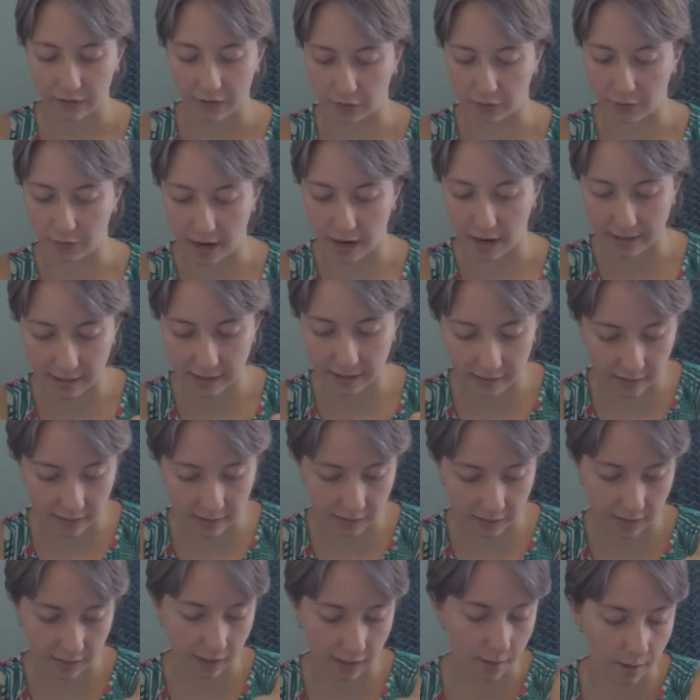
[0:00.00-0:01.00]
So I did
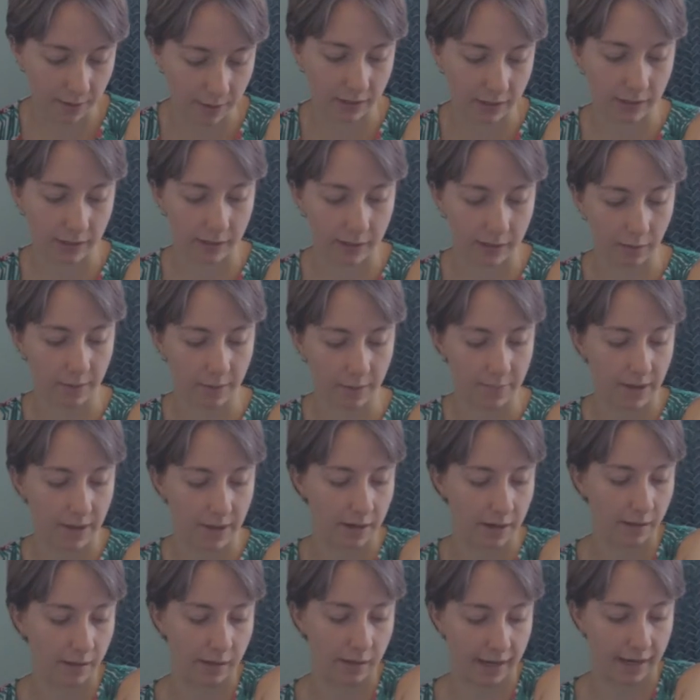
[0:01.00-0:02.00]
stitch that up a little bit
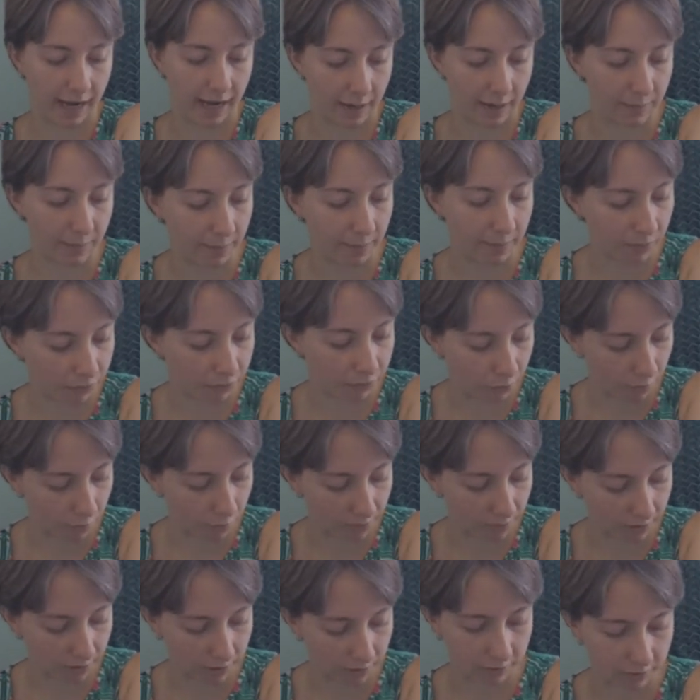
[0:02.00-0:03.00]
better than I had been before
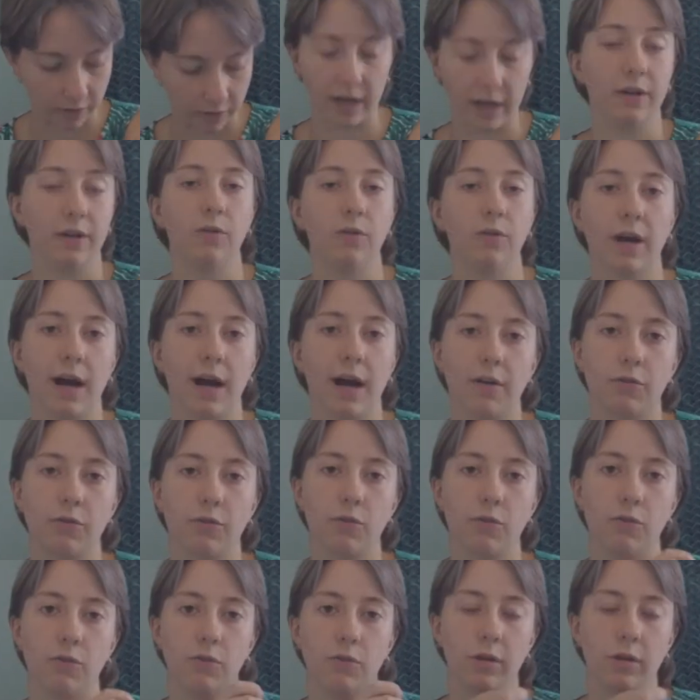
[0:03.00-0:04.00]
because I knew how
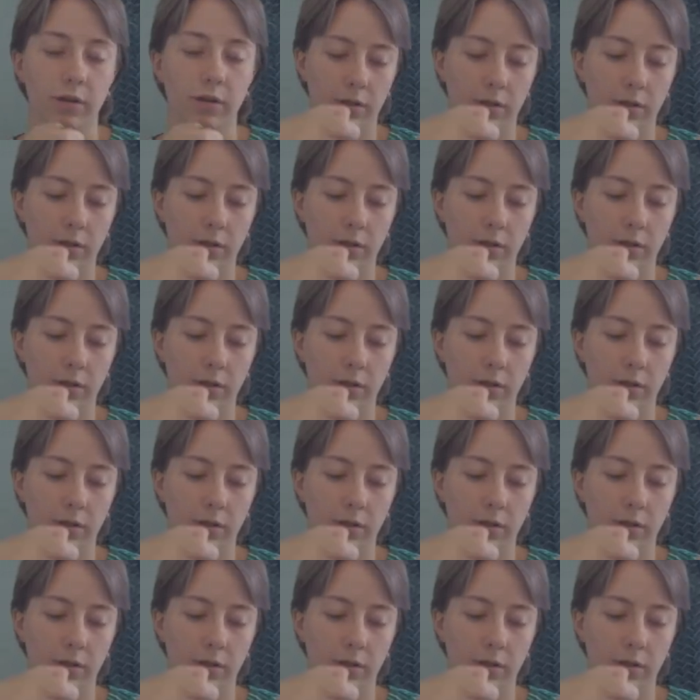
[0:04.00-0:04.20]
to